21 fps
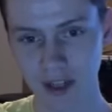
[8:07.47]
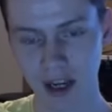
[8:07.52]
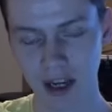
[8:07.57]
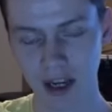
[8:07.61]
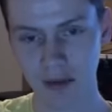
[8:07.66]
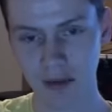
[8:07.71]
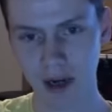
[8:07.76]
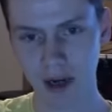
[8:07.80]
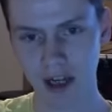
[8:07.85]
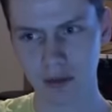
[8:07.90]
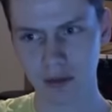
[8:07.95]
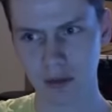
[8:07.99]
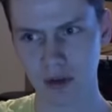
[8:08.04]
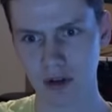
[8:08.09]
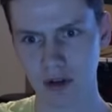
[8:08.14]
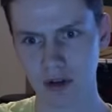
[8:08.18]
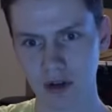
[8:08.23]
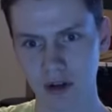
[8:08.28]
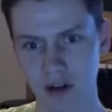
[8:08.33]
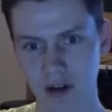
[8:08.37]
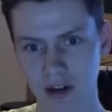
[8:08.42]
and a mandible
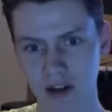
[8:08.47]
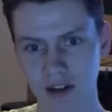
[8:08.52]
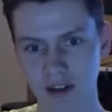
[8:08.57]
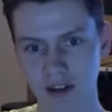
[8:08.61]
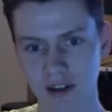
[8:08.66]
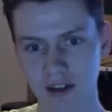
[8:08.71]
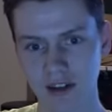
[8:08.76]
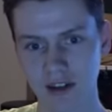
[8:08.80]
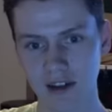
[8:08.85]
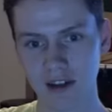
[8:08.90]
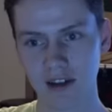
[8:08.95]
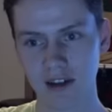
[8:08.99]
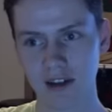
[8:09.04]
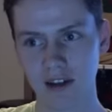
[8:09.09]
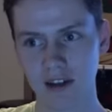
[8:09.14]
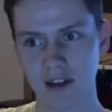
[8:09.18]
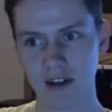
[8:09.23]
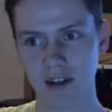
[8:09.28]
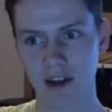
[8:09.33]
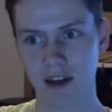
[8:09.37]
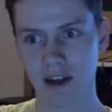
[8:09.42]
claw
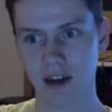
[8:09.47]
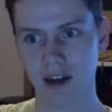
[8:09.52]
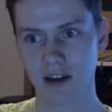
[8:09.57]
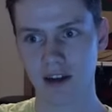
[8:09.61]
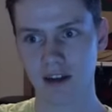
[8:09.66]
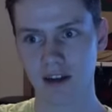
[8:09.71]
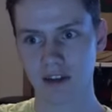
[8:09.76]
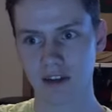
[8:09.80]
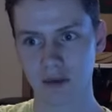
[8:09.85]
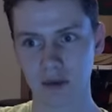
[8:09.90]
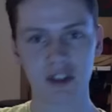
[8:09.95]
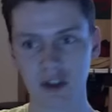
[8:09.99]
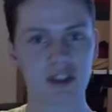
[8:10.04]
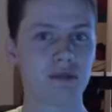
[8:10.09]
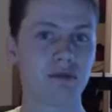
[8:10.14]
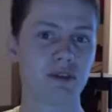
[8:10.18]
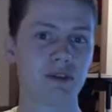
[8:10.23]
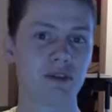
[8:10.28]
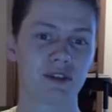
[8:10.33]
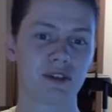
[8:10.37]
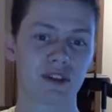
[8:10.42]
and a sweet
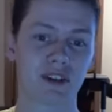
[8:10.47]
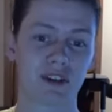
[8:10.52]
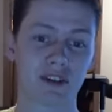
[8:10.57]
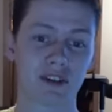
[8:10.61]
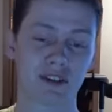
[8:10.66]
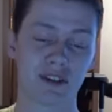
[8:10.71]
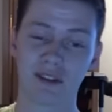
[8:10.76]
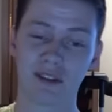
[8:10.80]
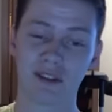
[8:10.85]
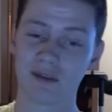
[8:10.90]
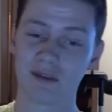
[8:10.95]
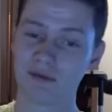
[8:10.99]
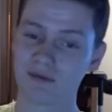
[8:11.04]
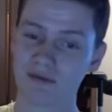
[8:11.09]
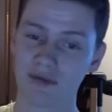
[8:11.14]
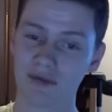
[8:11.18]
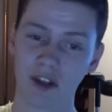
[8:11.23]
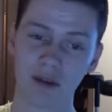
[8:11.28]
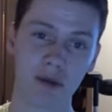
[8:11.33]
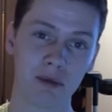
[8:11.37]
chin music. So not many